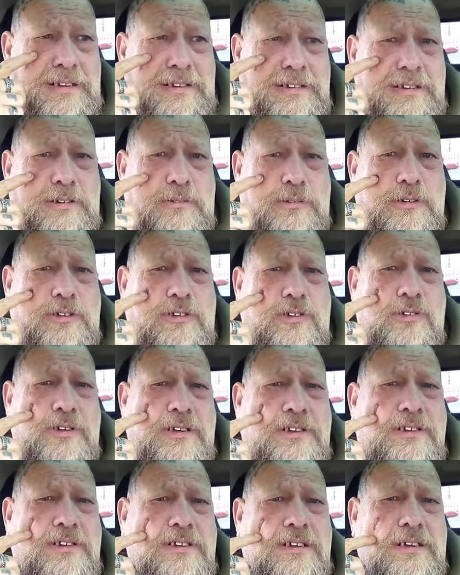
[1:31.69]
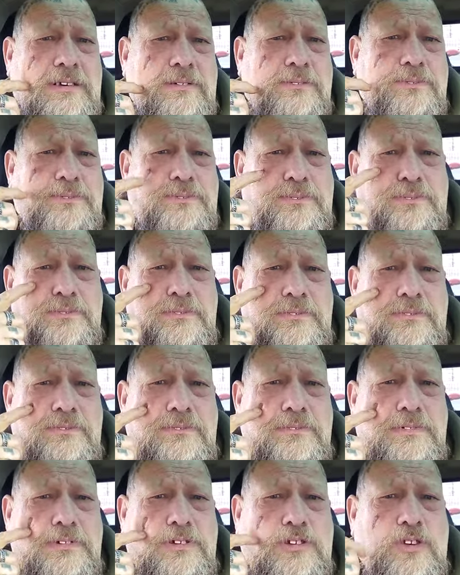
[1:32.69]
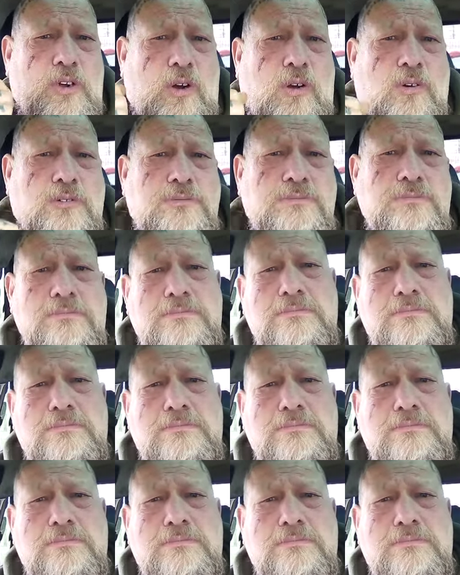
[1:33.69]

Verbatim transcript: now the cut itself is gone